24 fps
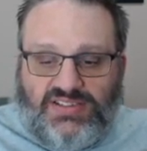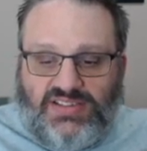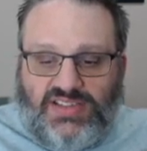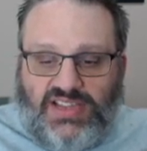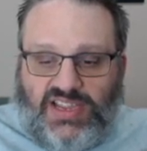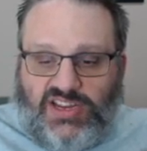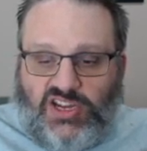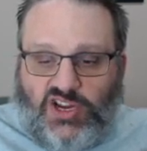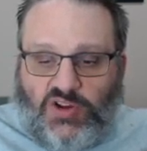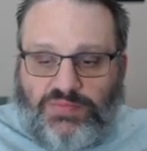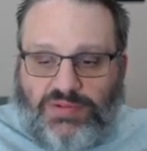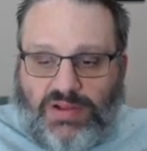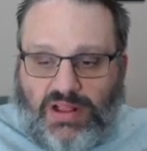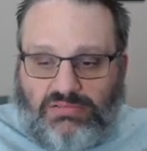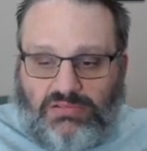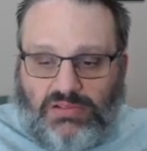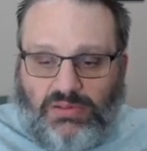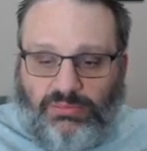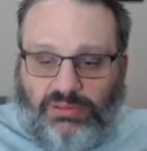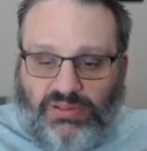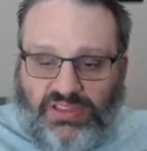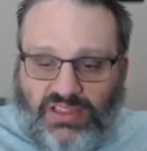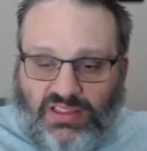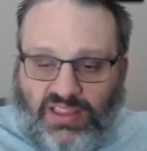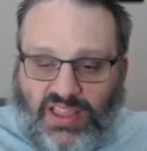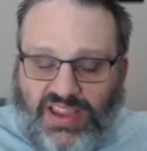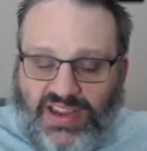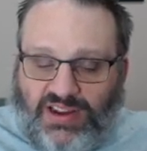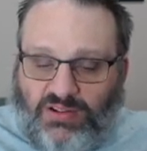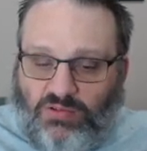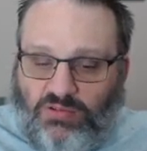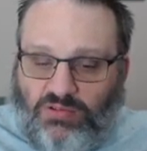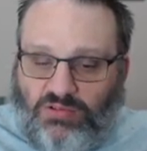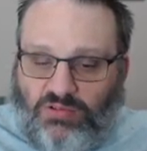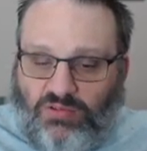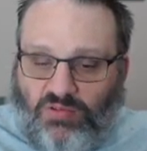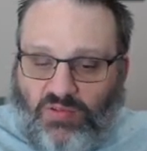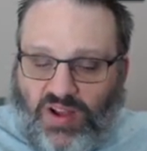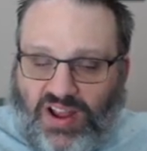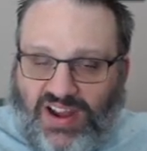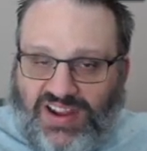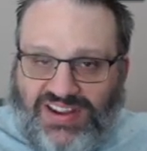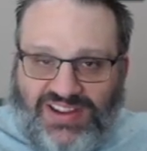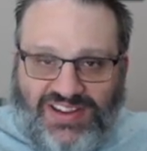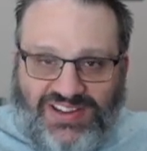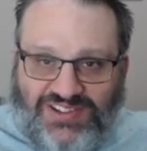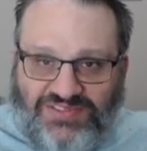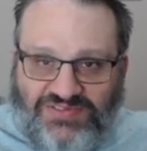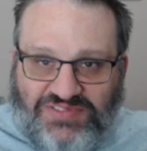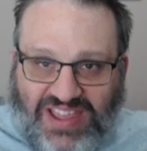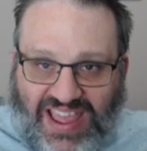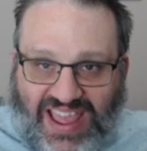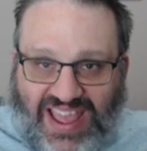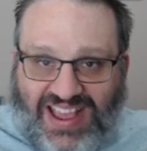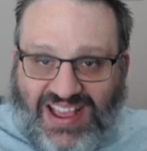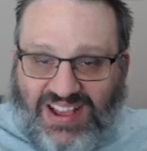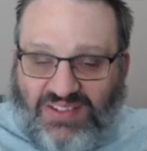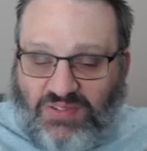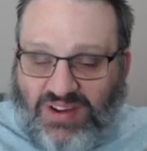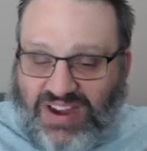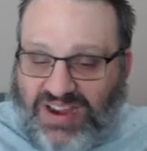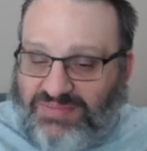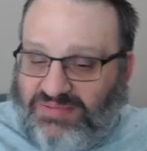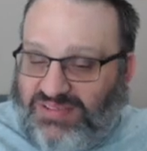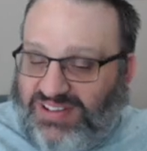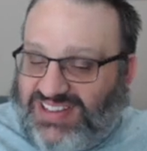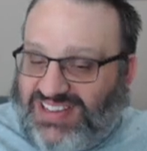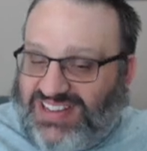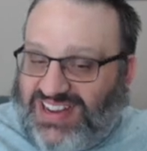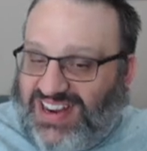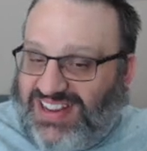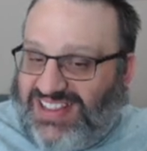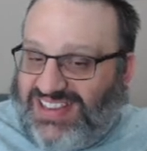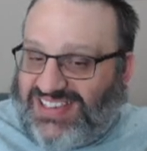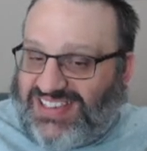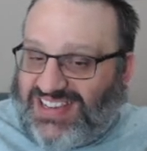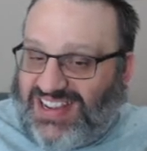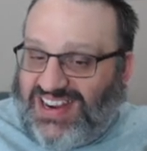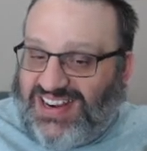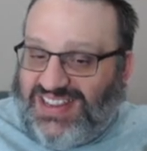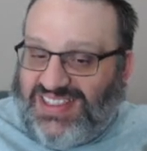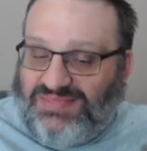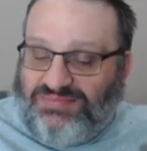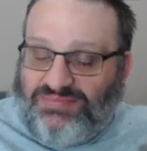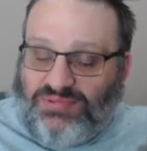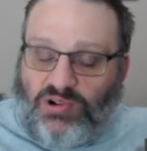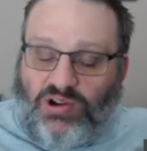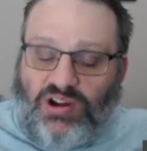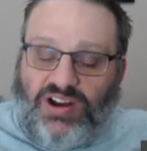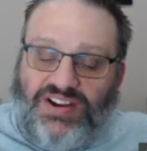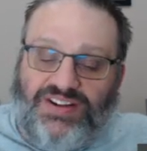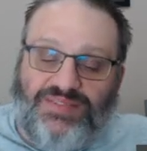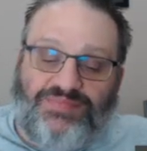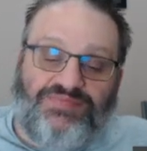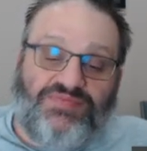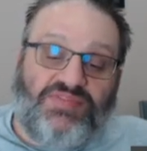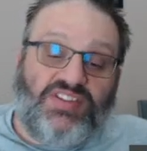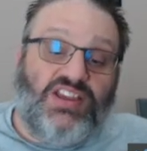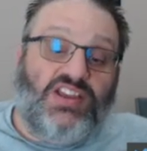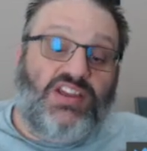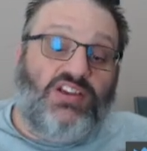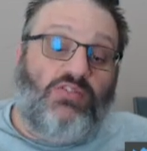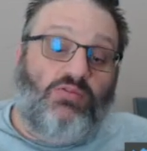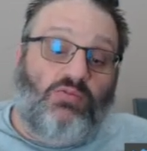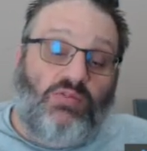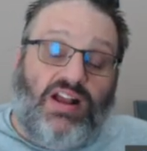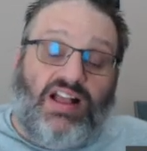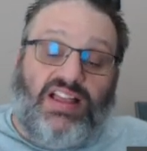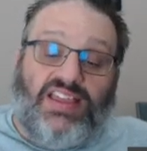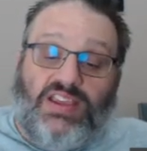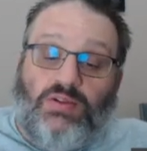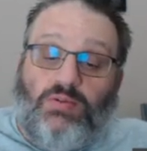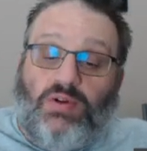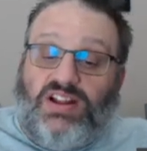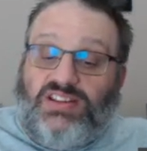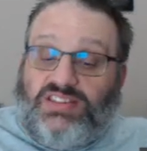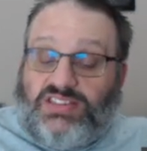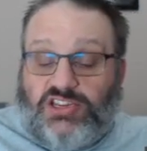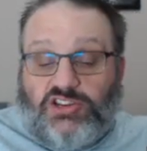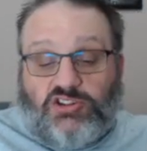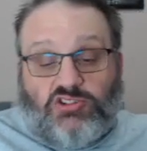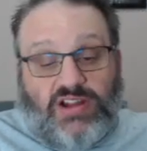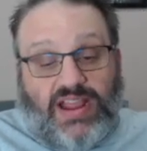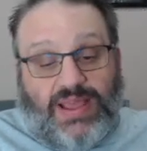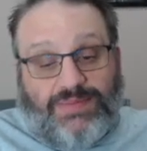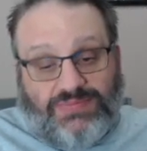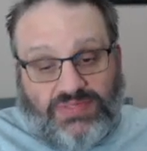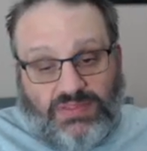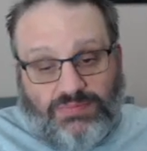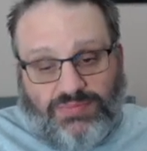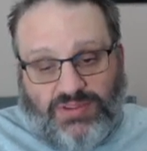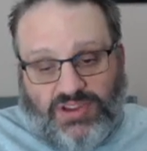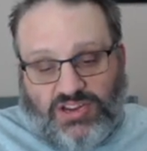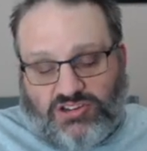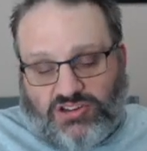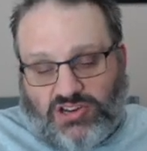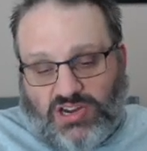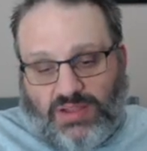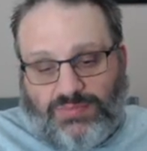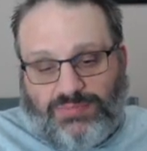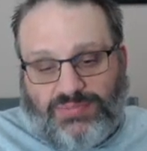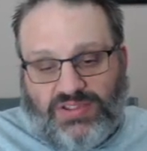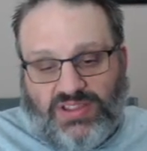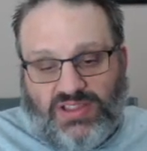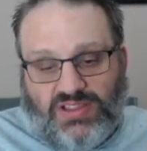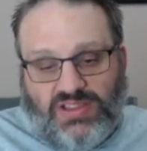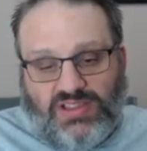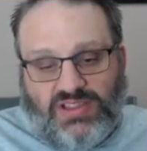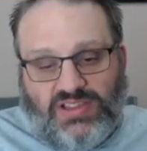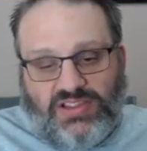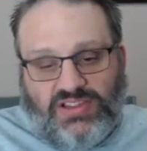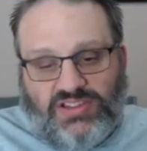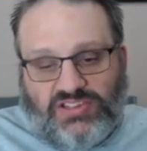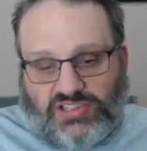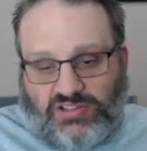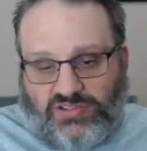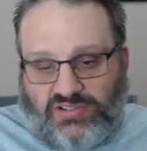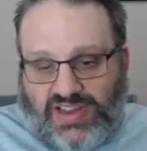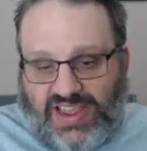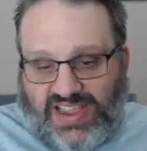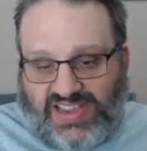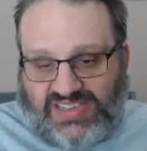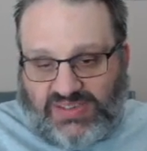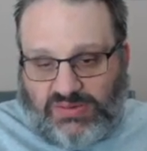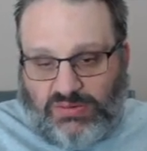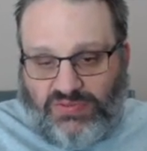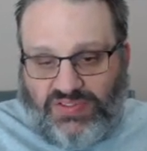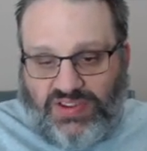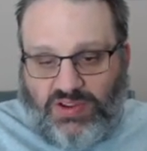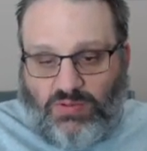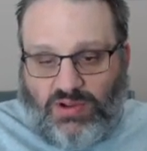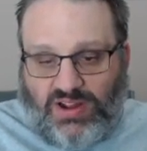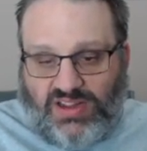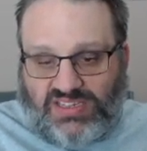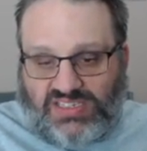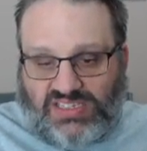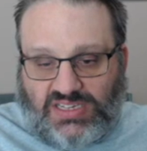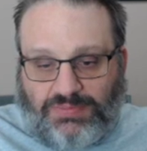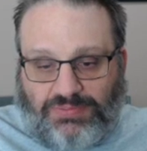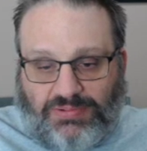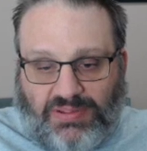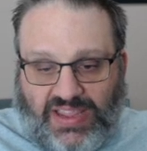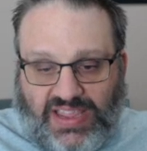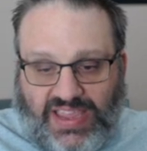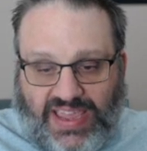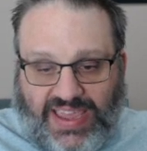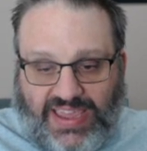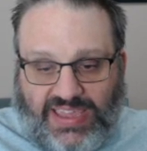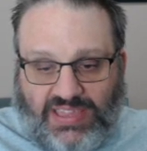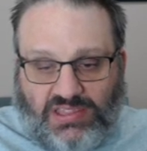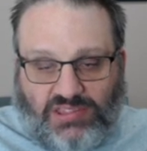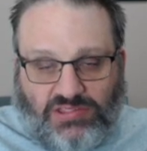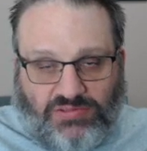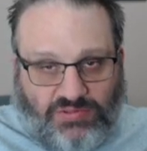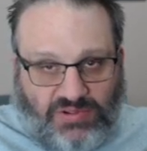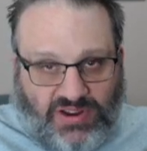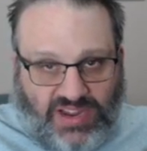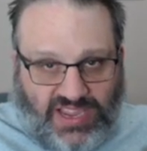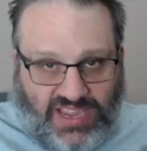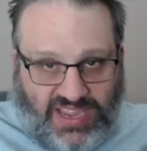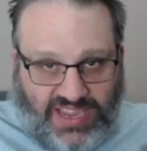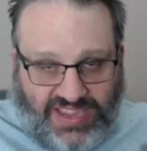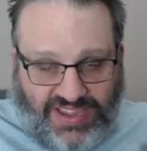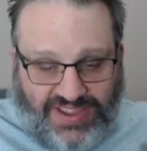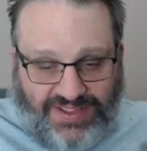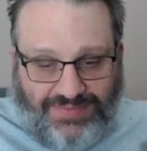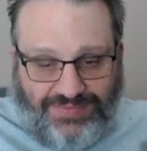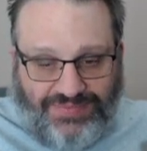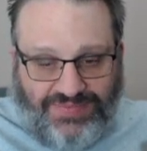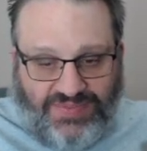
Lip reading: And you're probably like, why did he do that? Why did he put his knight on the side of the board? Well, he wants to trap the bishop. So next move, he wants to play a3,